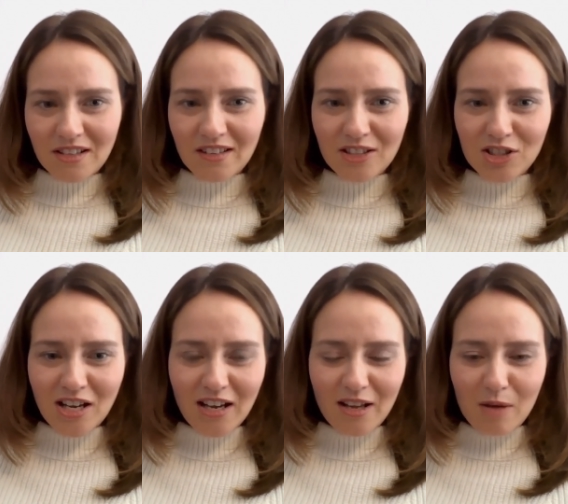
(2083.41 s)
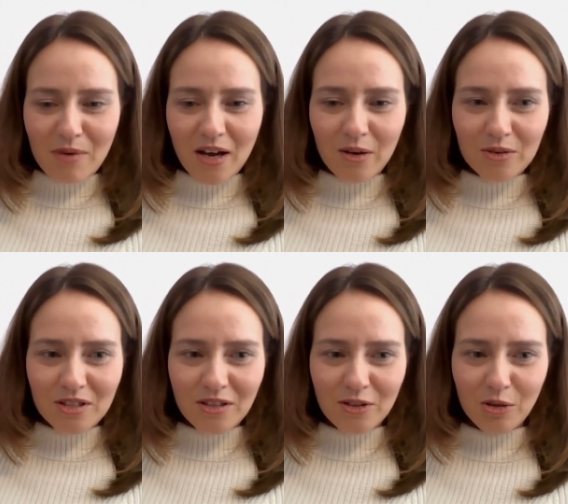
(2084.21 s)
in the chat about
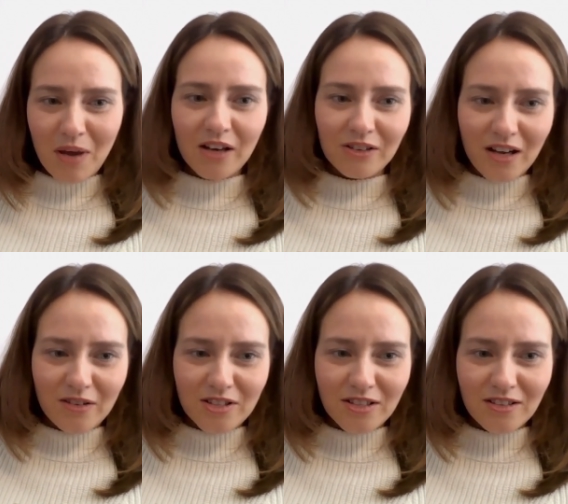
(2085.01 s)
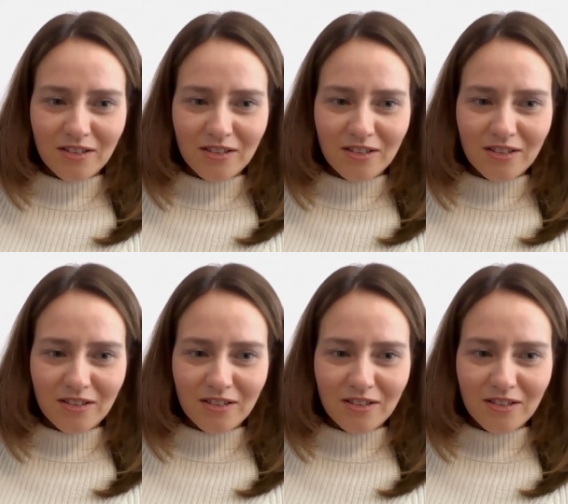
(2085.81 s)
your background.